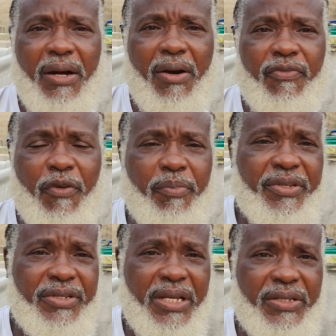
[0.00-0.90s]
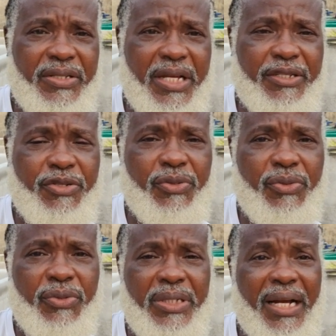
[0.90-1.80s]
of your business that
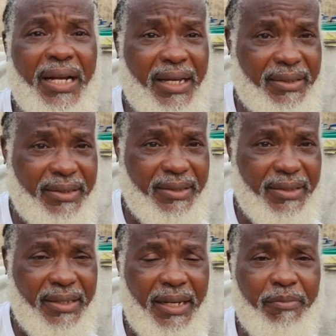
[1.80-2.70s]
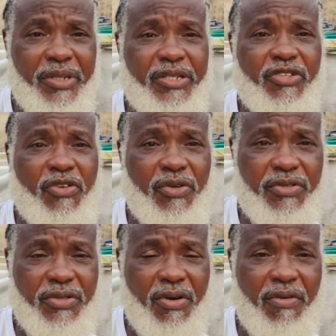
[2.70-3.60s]
you neglect can be the
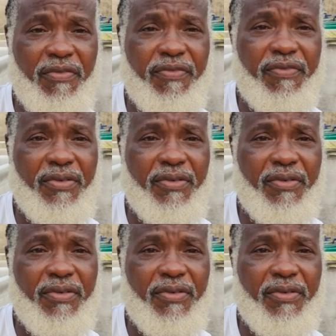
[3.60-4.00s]
source of